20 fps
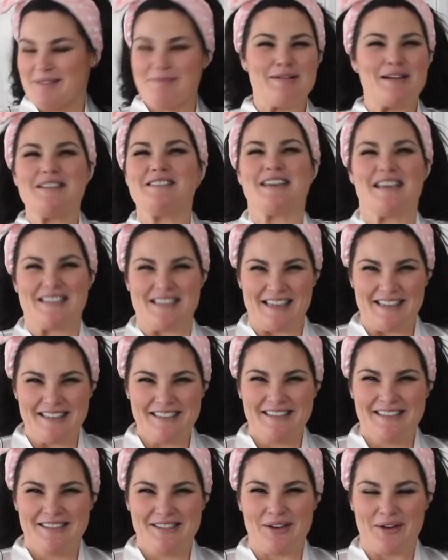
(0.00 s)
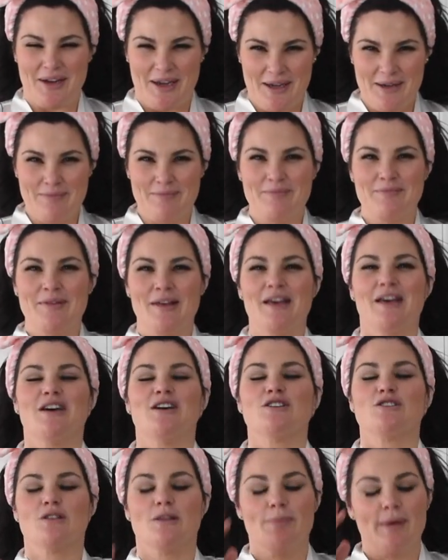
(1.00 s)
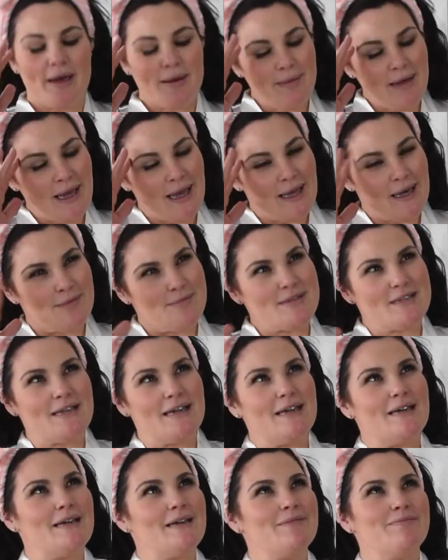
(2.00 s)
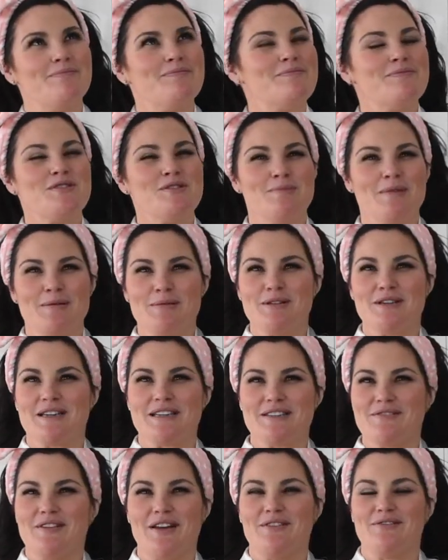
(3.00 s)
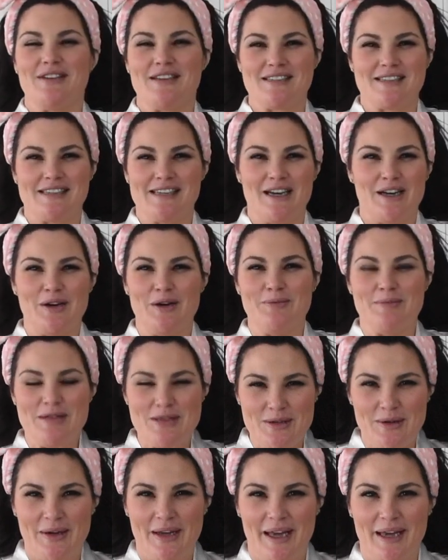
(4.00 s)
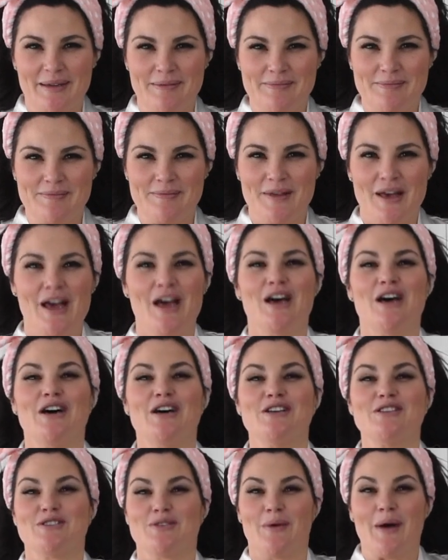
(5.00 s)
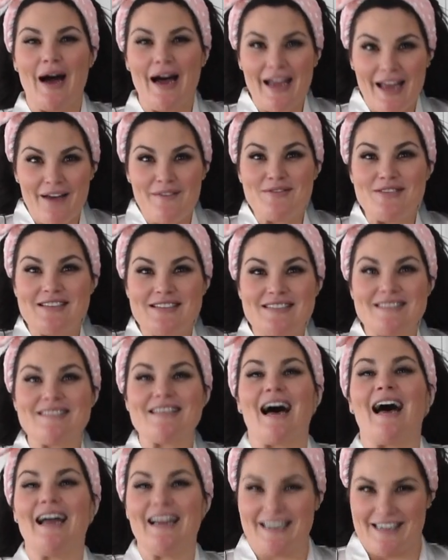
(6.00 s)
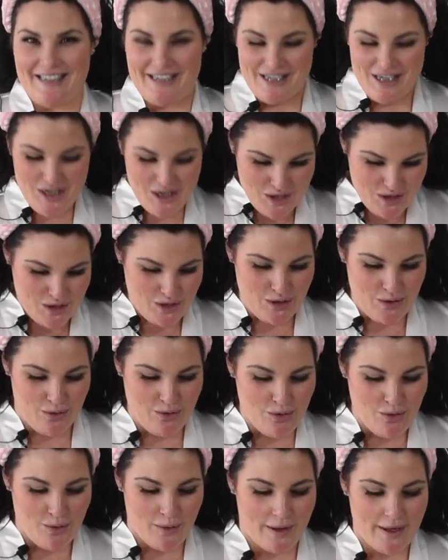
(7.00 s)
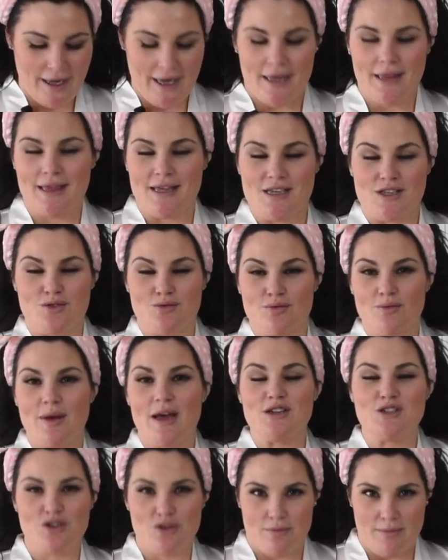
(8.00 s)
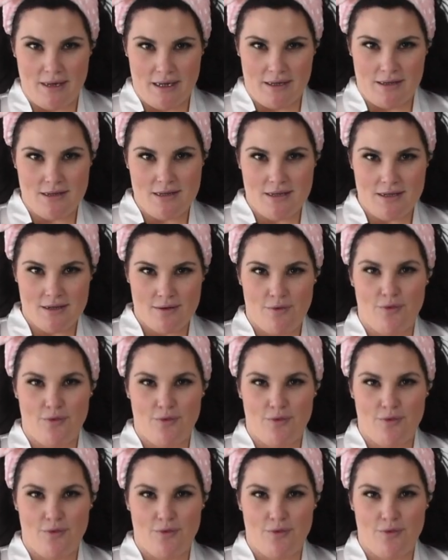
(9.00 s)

but it doesn't, okay? So in the back of my head, I'm saying, maybe she doesn't even have Vaseline at home. It's okay. So I have decided to create this regimen